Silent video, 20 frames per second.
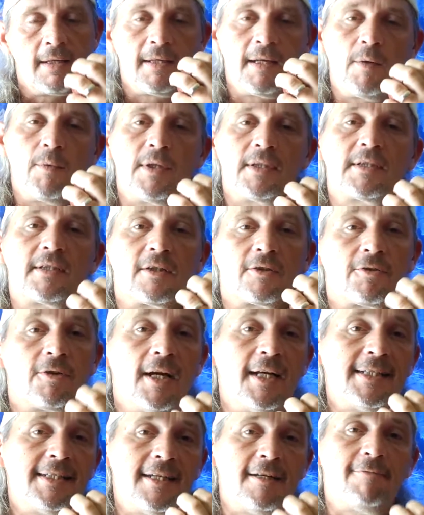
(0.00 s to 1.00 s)
Now once the
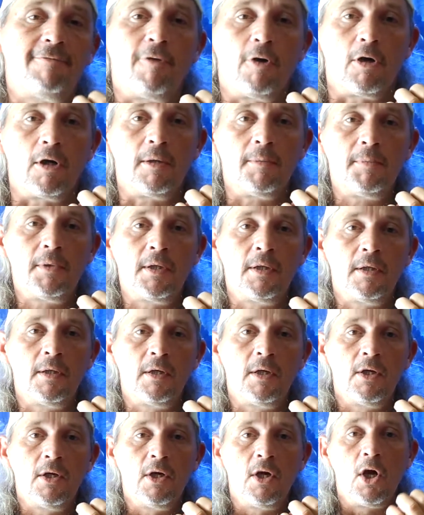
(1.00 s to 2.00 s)
crust had formed,
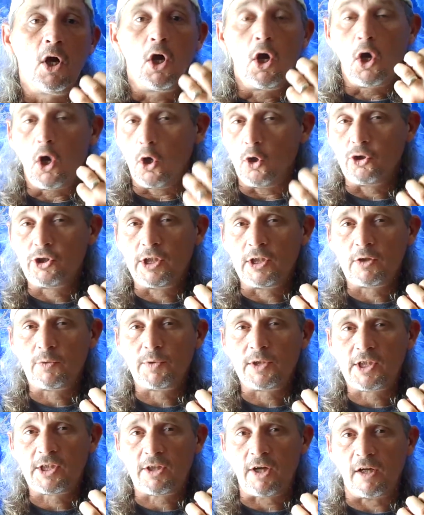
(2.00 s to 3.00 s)
oceans
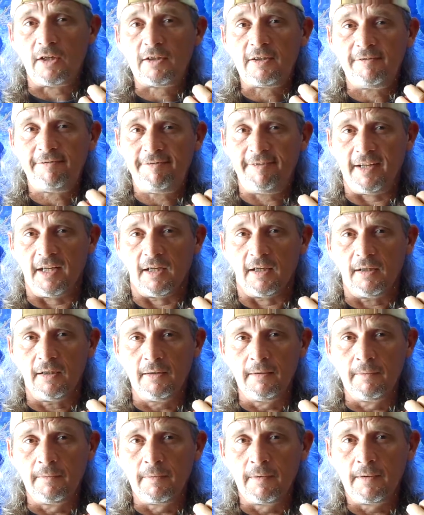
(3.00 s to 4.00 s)
would start to
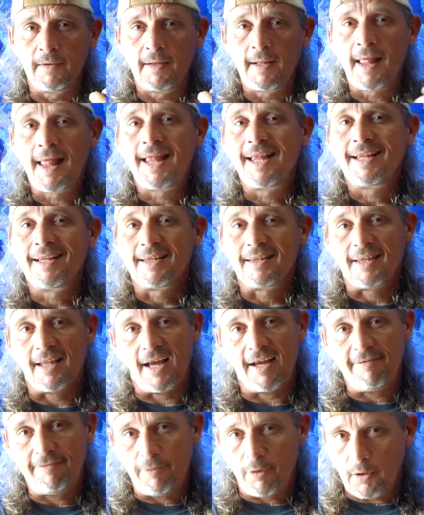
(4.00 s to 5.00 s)
fill,
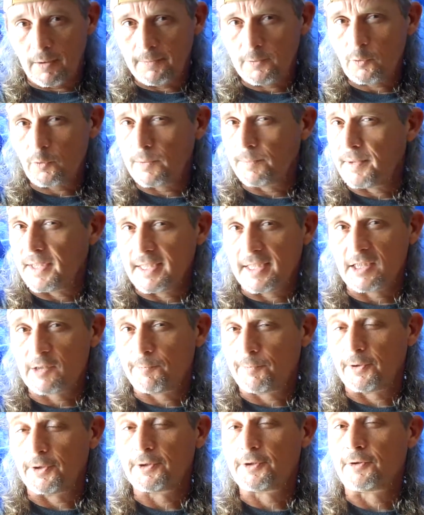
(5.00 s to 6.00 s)
life forms would be
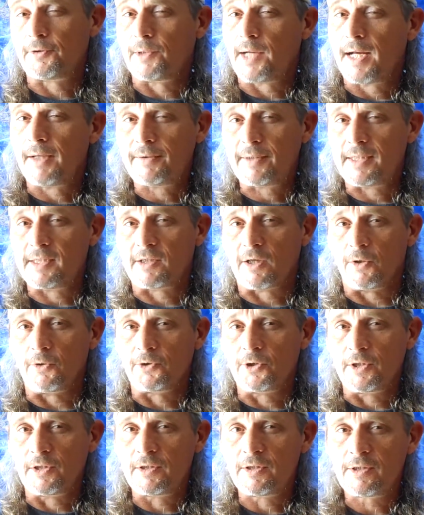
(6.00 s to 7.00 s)
dispersed throughout these
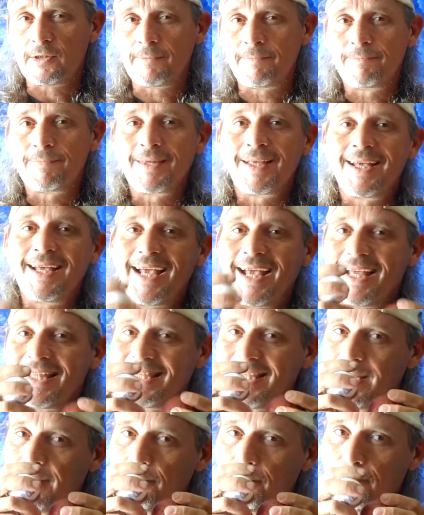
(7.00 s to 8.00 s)
oceans, and
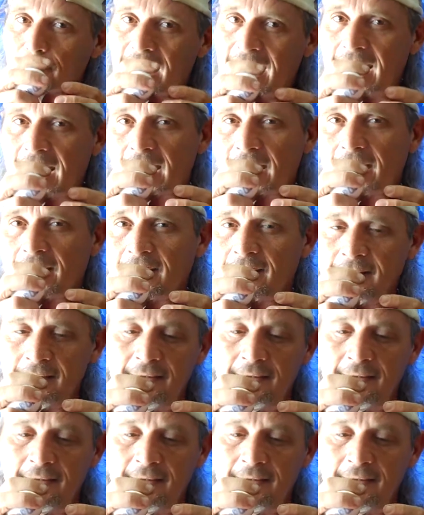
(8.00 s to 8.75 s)
then bang!